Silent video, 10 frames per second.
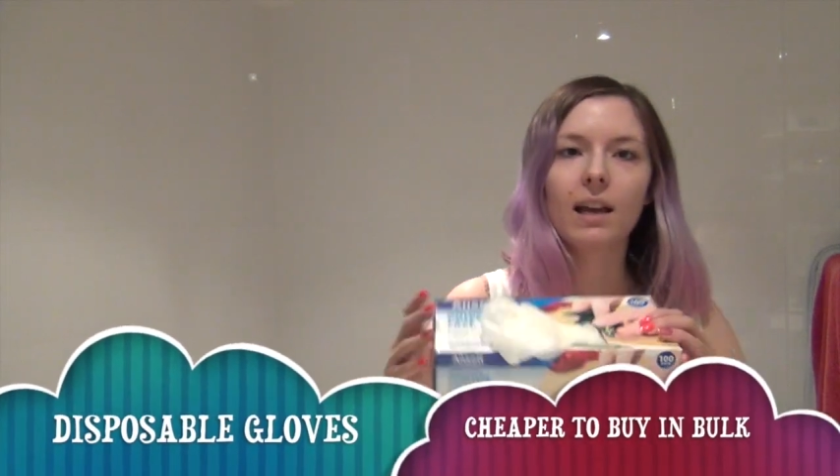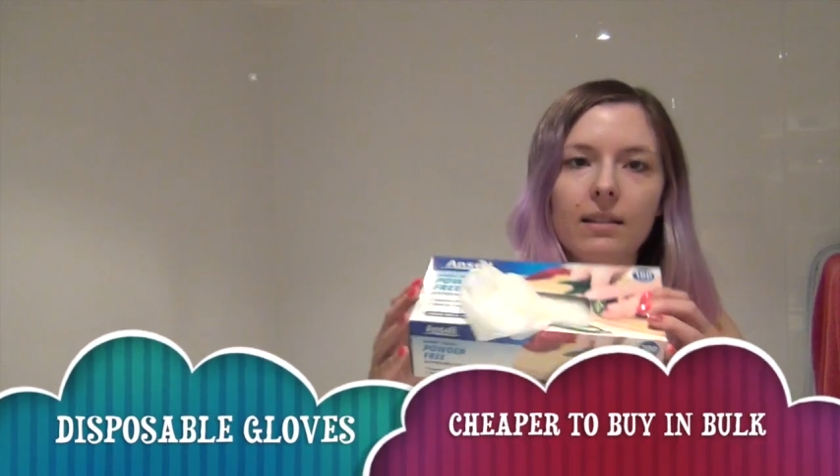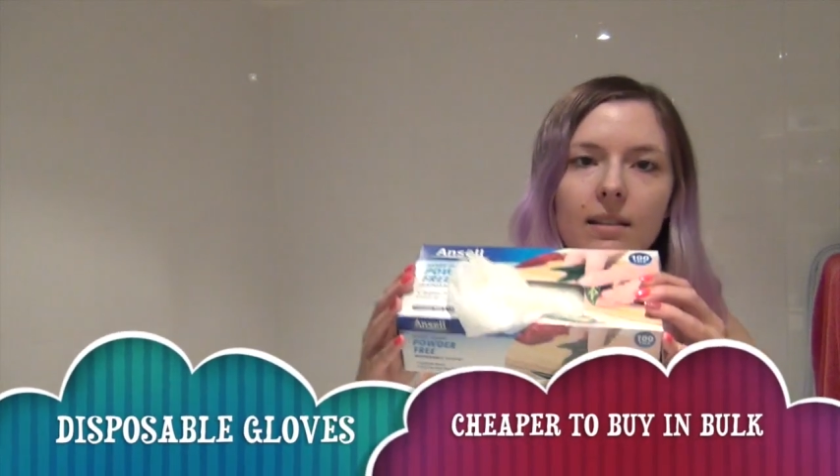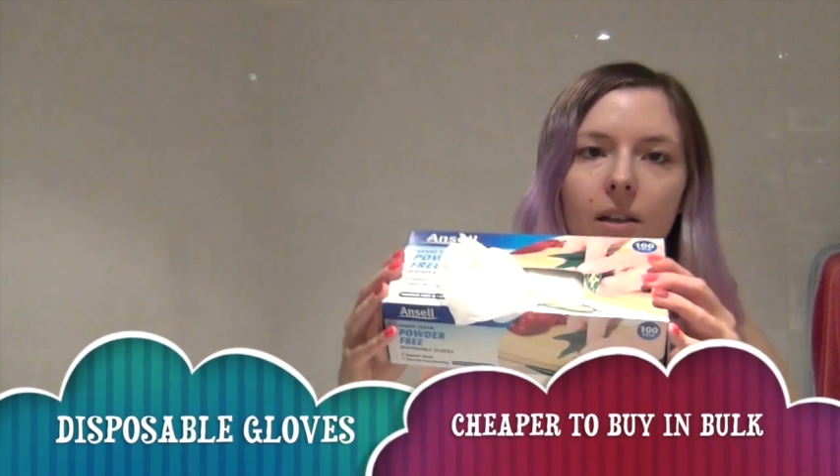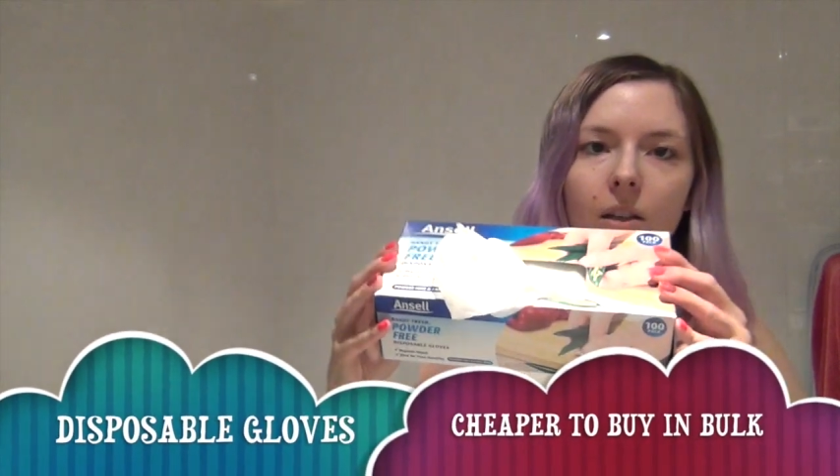
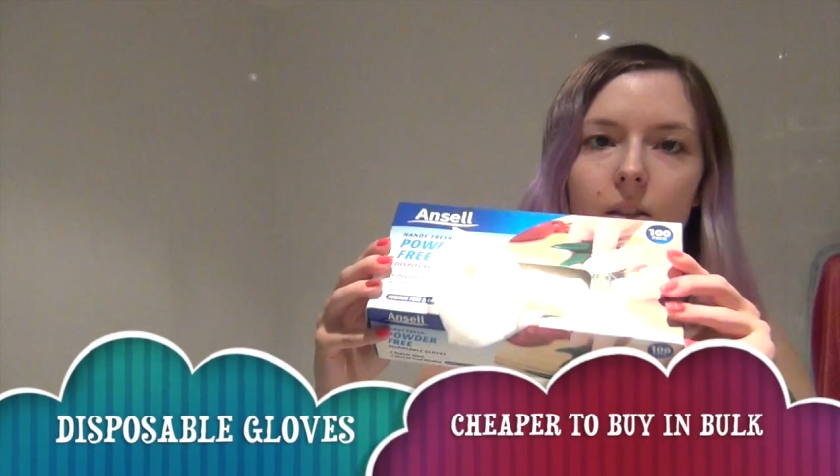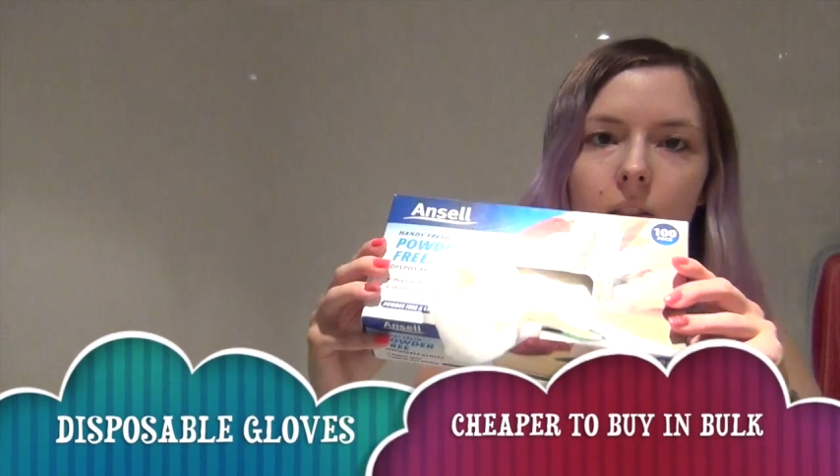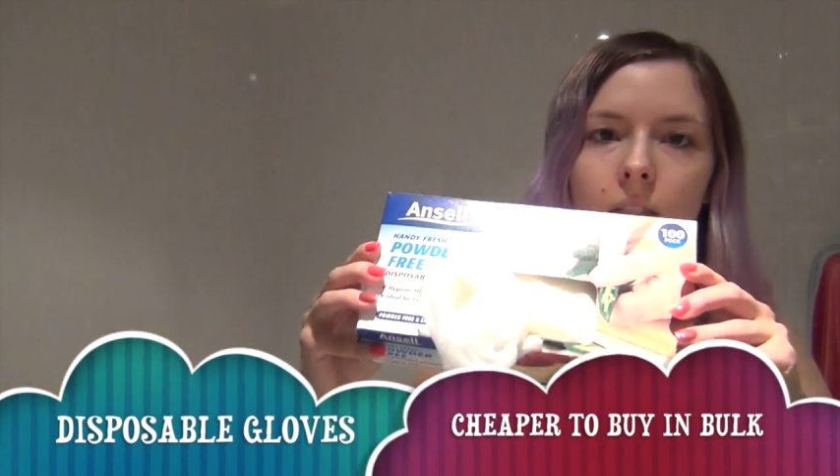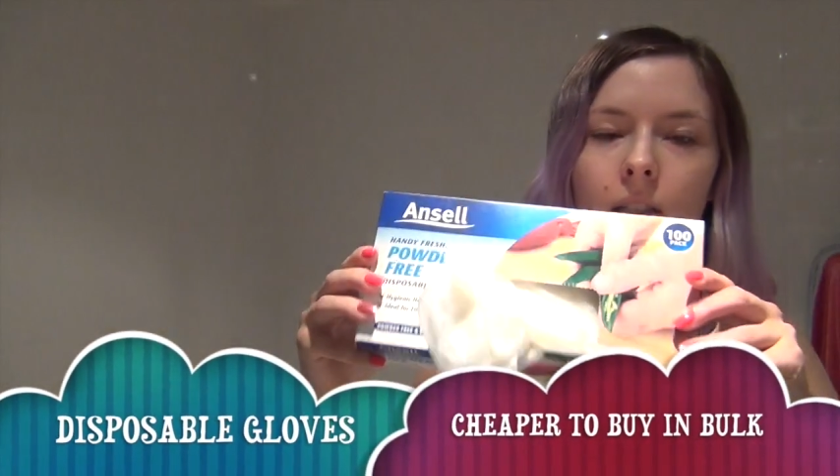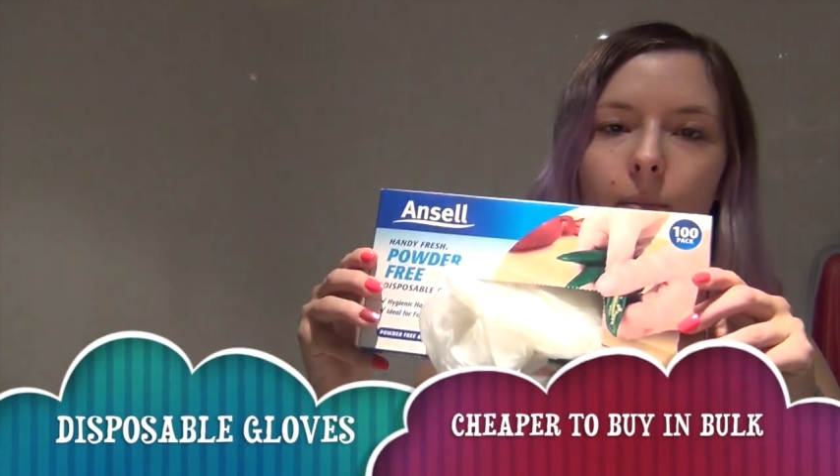
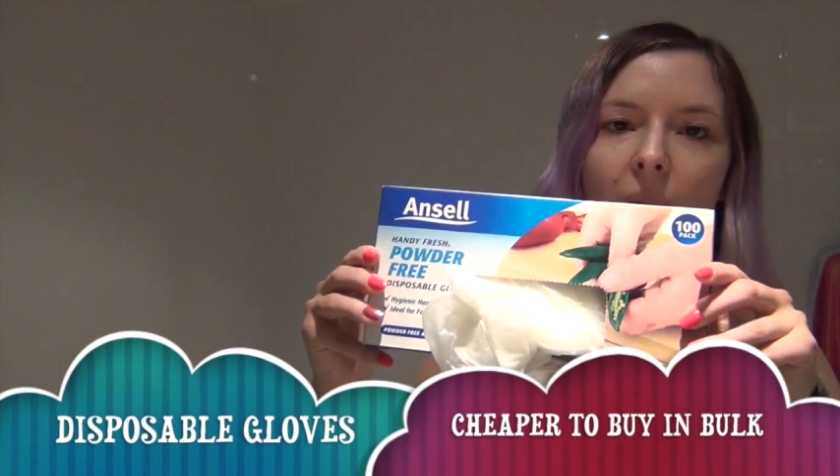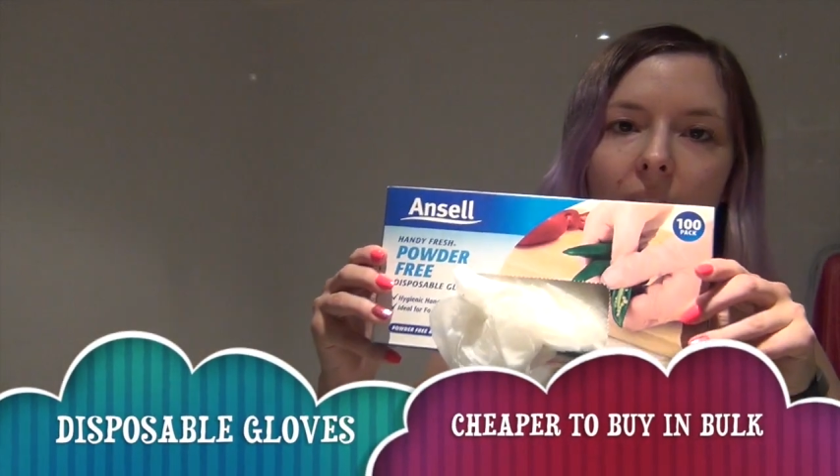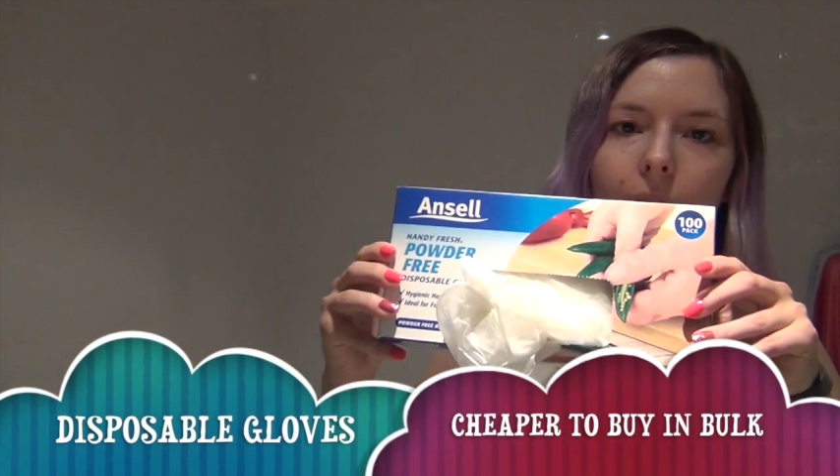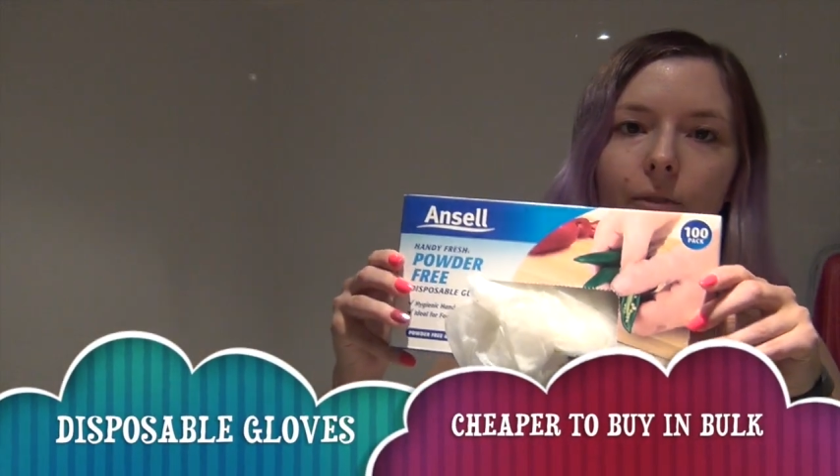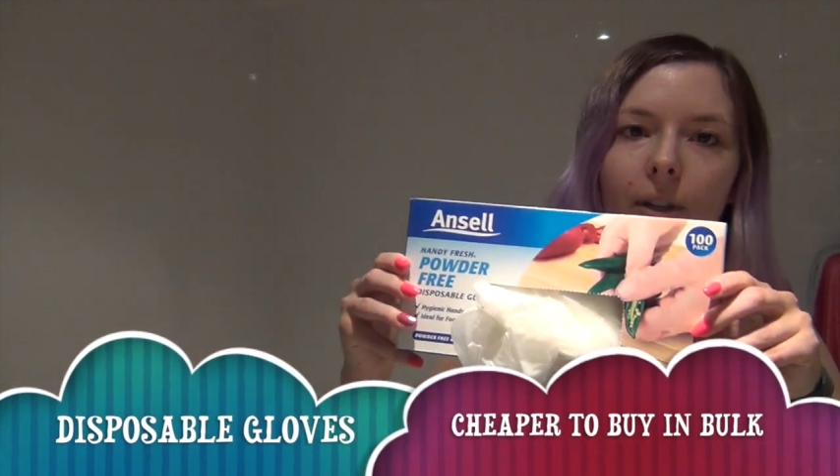Ansell
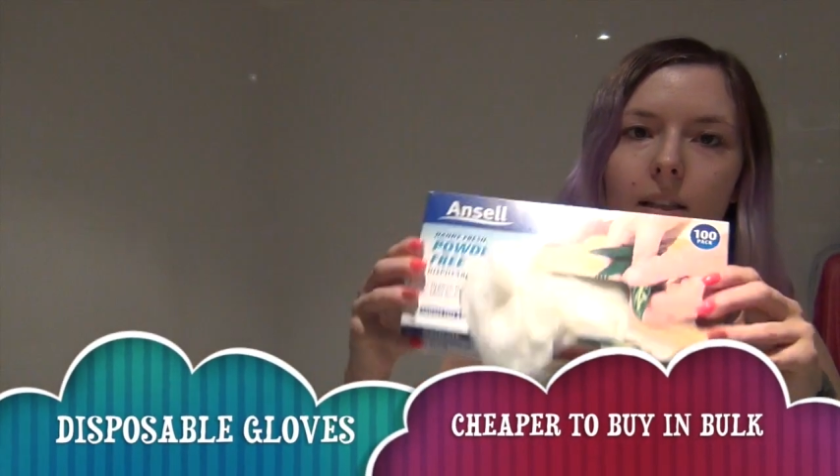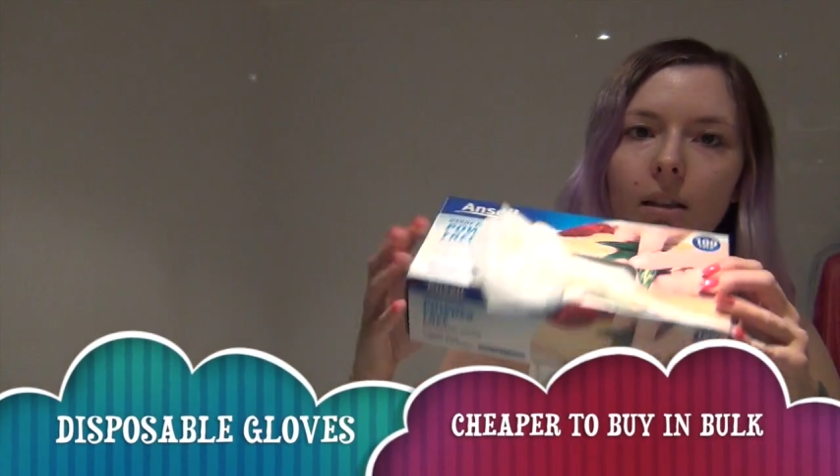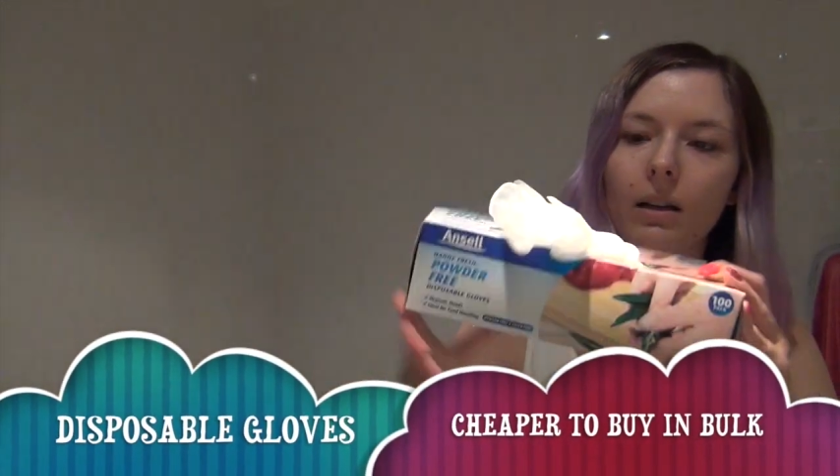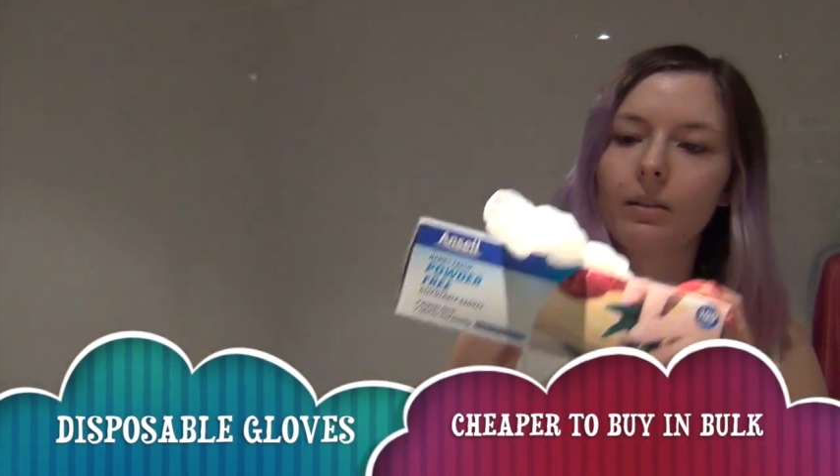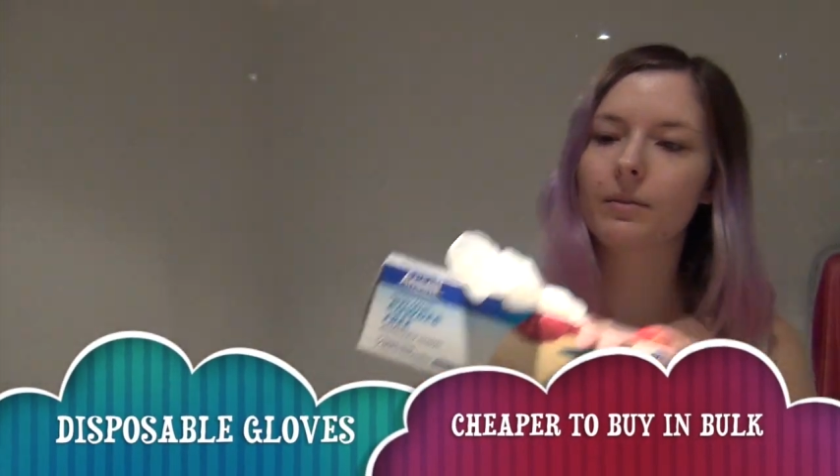powder-free
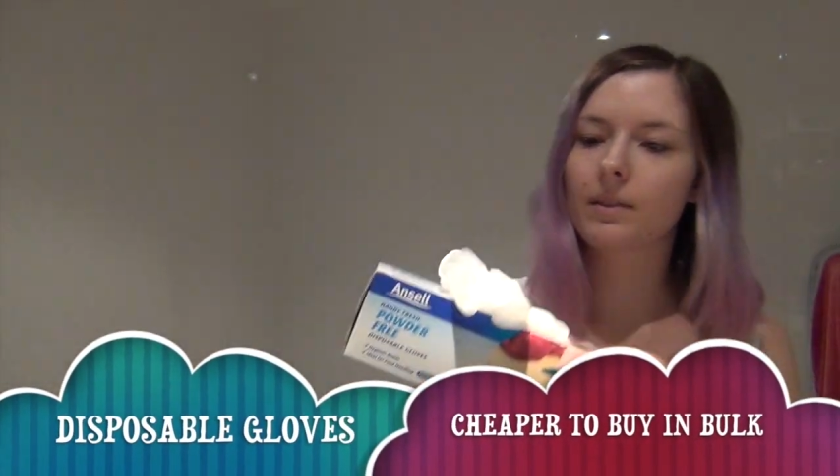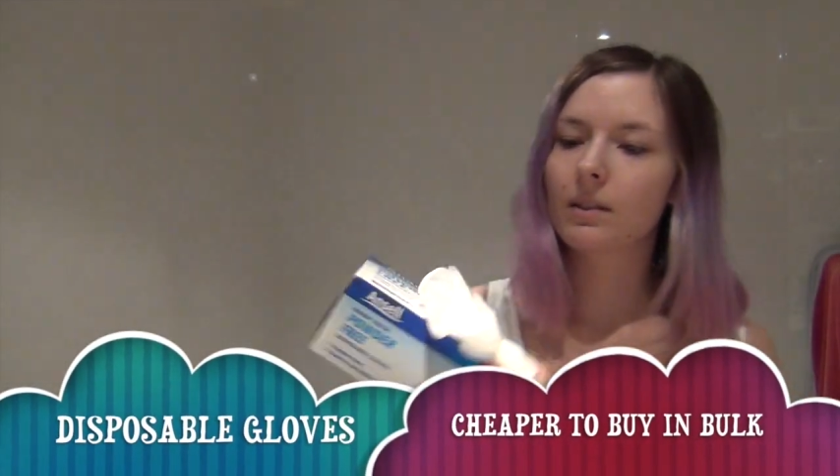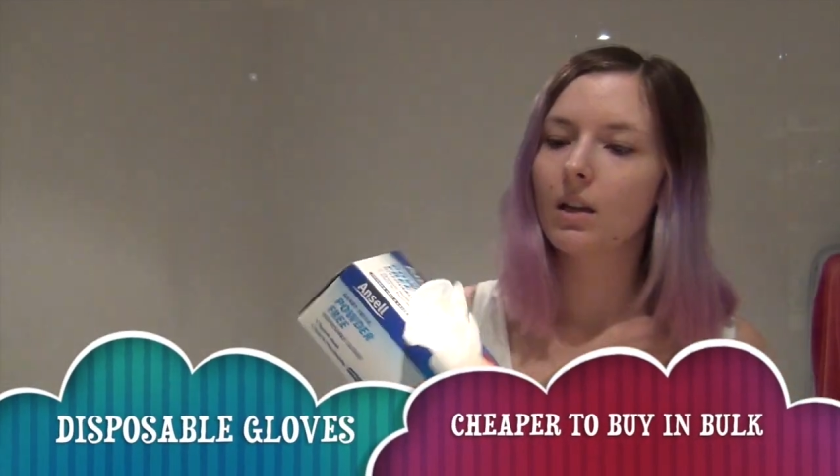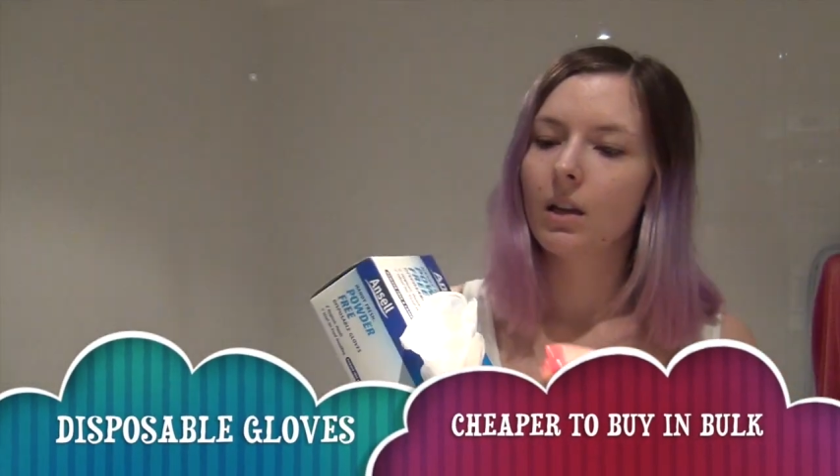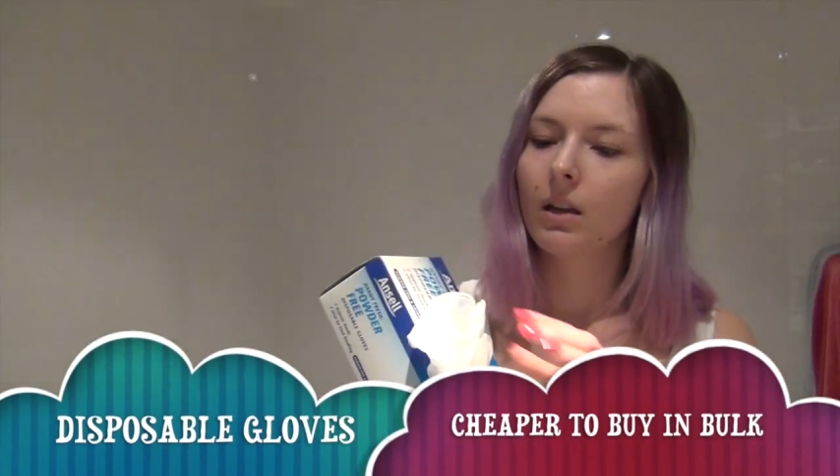
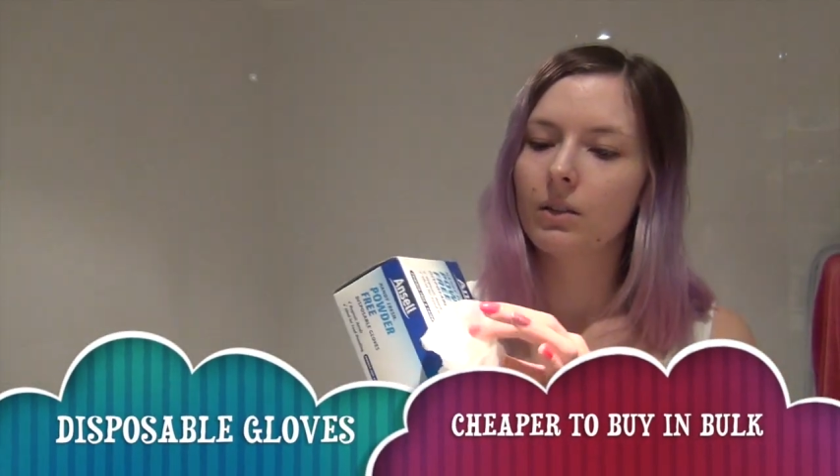gloves.